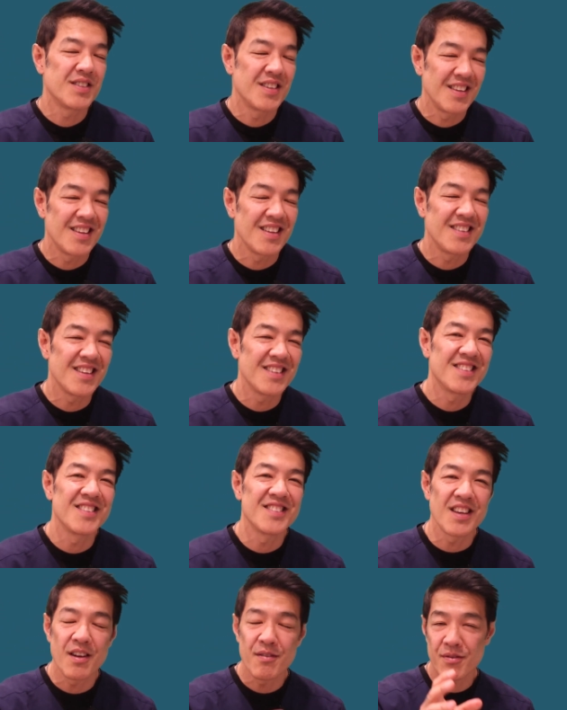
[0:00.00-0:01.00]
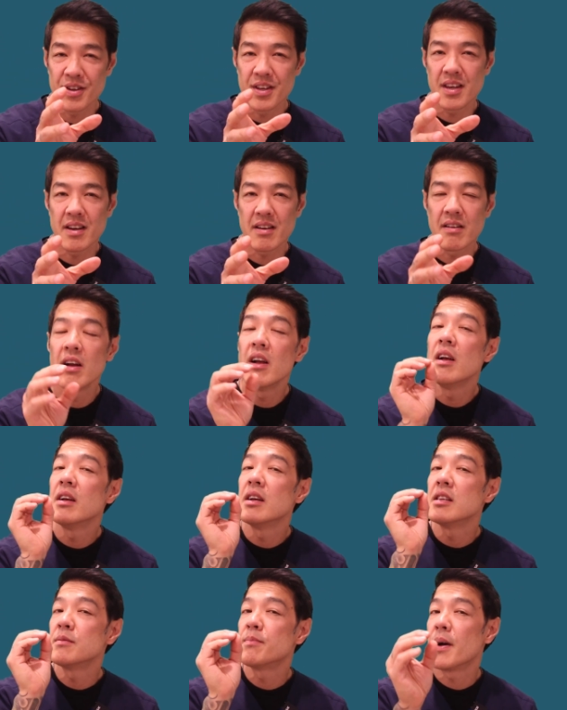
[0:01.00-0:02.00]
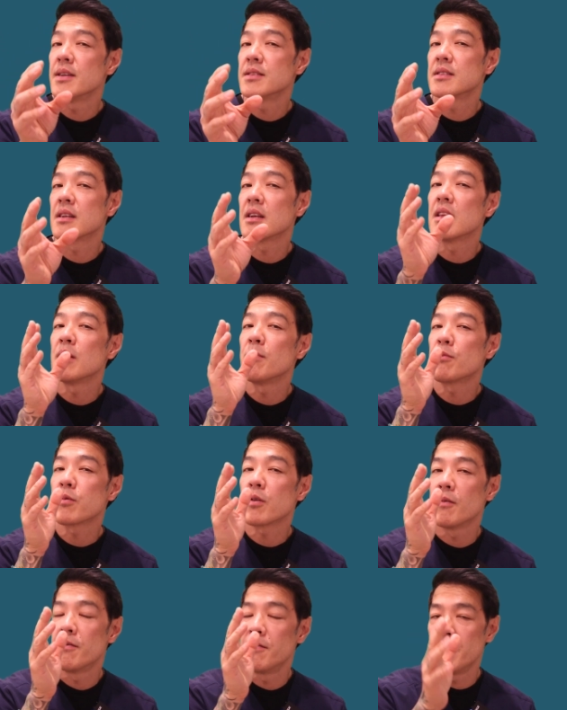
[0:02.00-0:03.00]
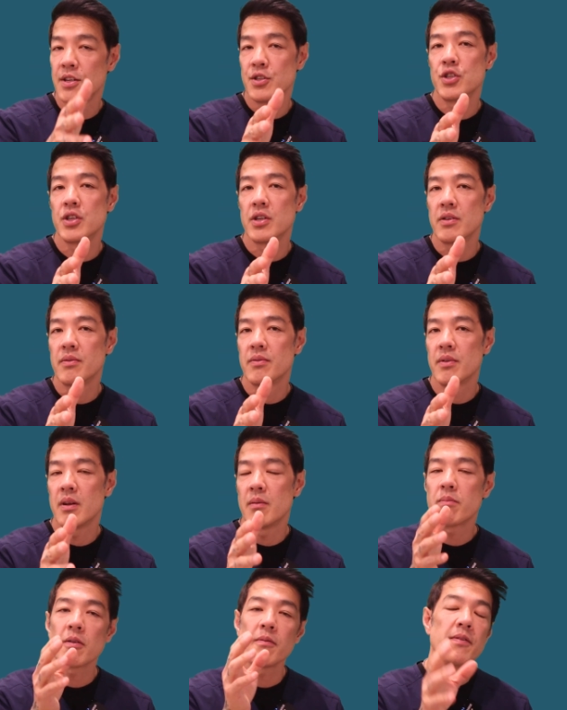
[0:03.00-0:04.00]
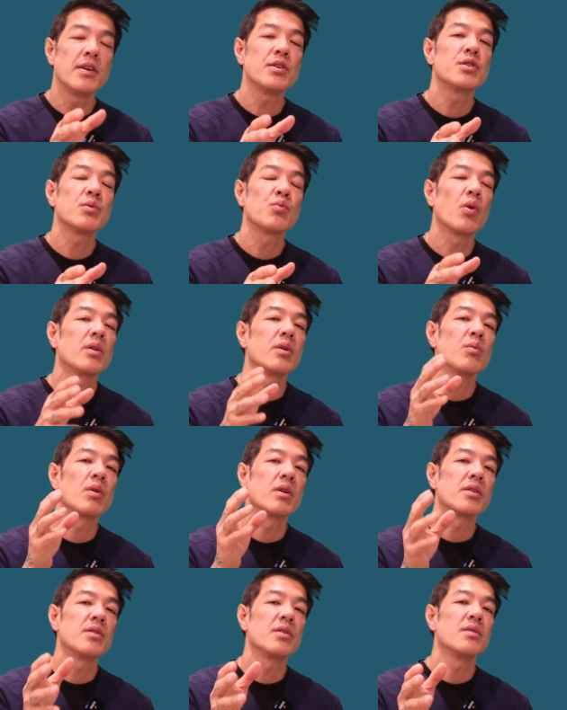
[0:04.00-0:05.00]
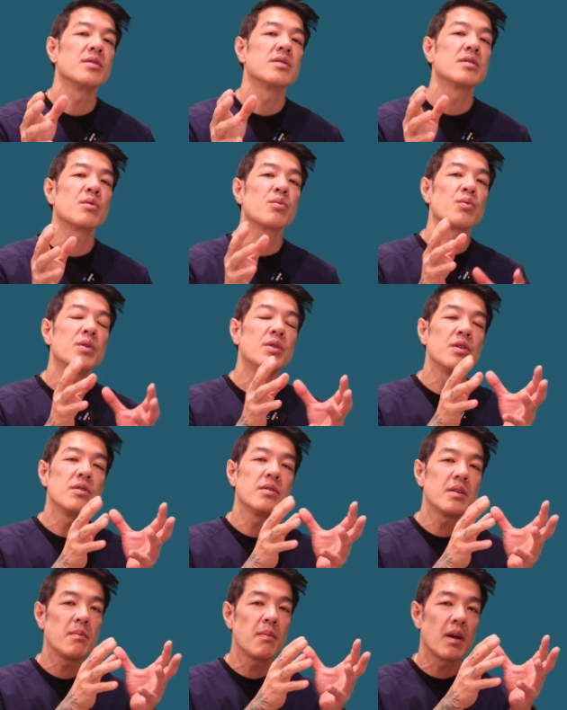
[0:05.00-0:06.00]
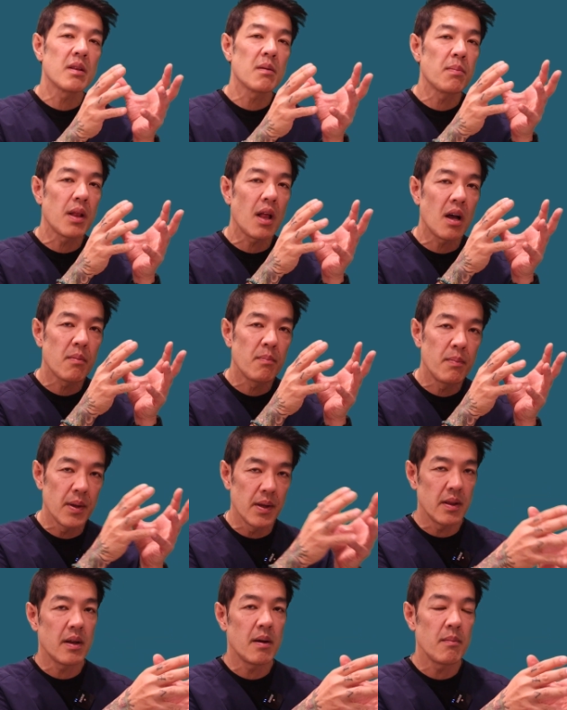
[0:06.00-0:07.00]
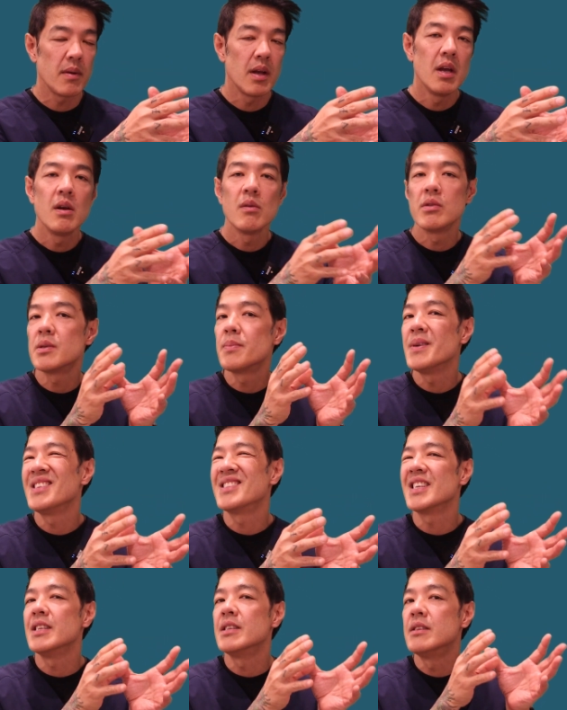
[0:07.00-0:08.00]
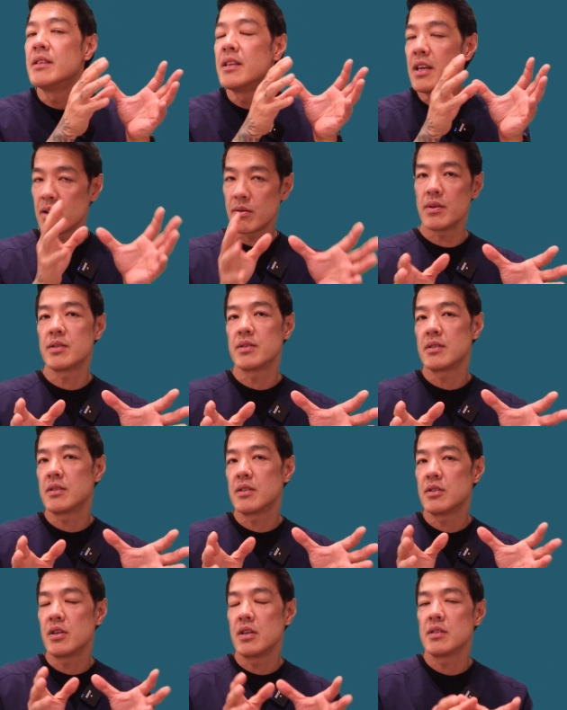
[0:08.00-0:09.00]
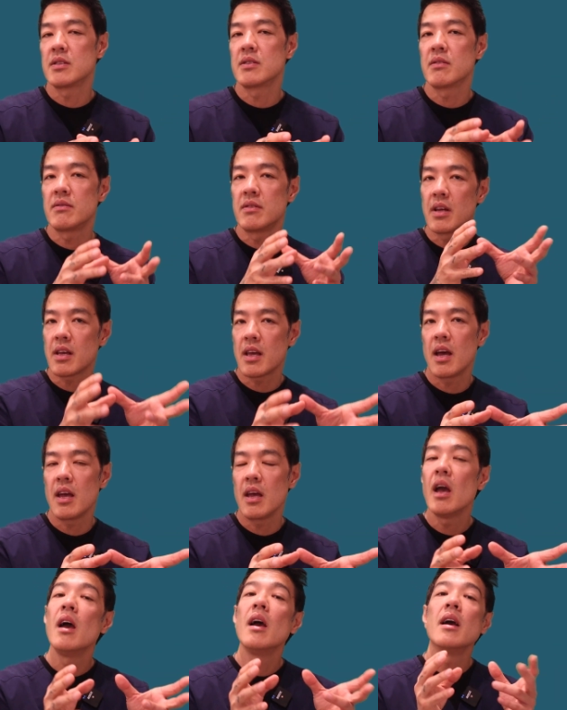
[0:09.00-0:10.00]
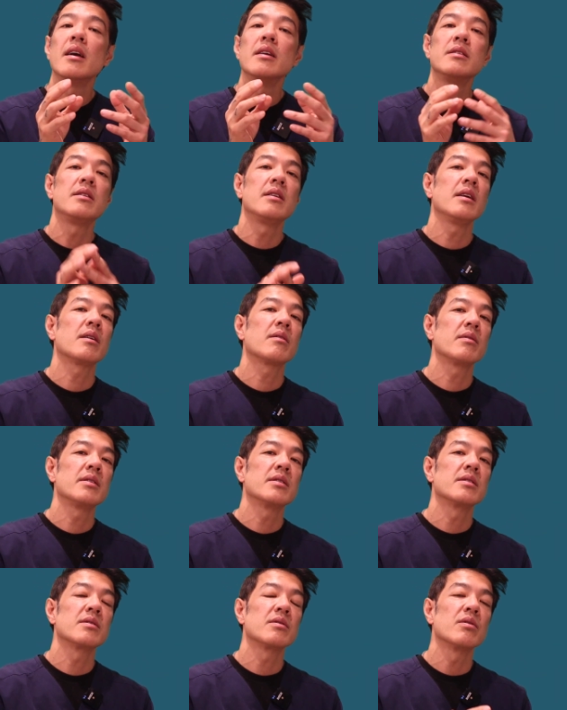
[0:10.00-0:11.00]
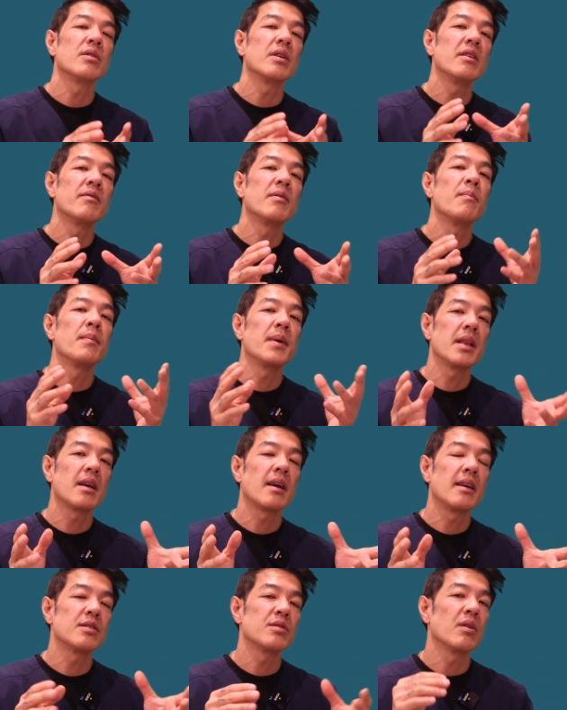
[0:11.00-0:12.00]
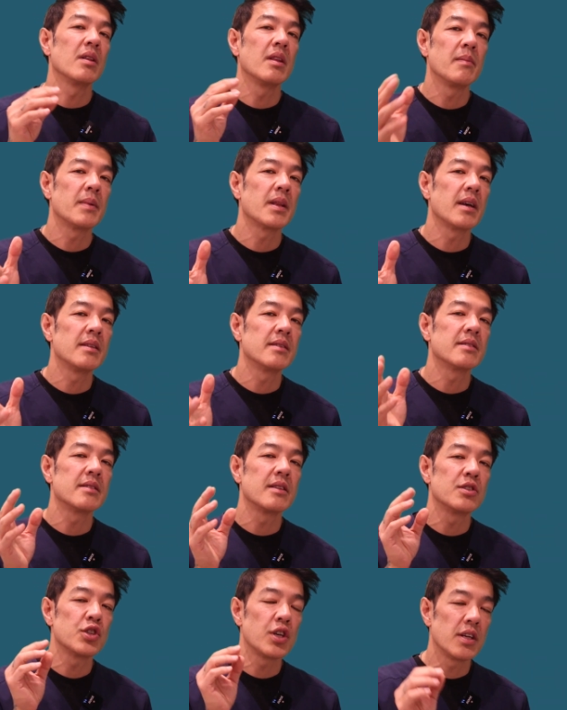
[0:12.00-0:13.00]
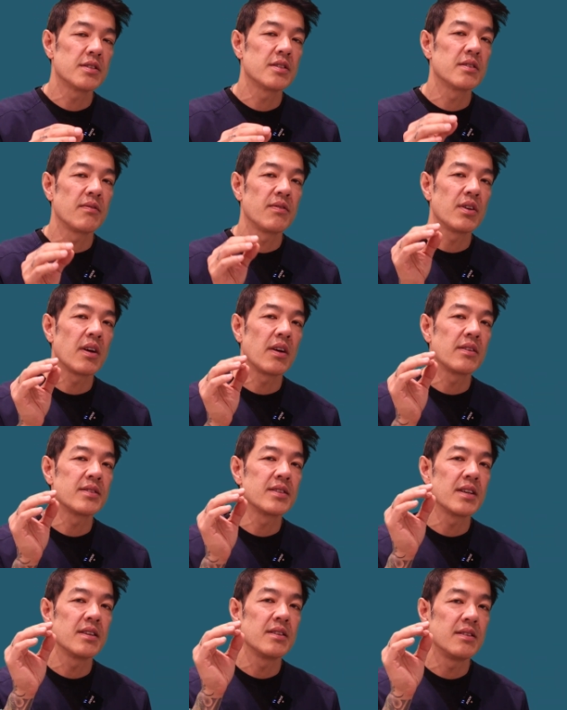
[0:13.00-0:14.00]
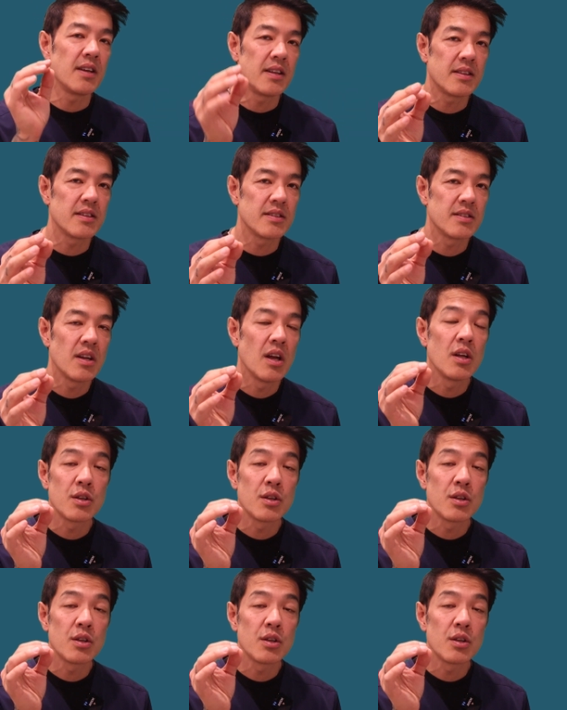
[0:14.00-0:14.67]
see their dentist every year is basically prevention. And prevention, what you want to do is to reduce the amount of plaque buildup, which means it decreases the chances of decay and decreases or even mitigates or eliminates the chances of you going to see a dentist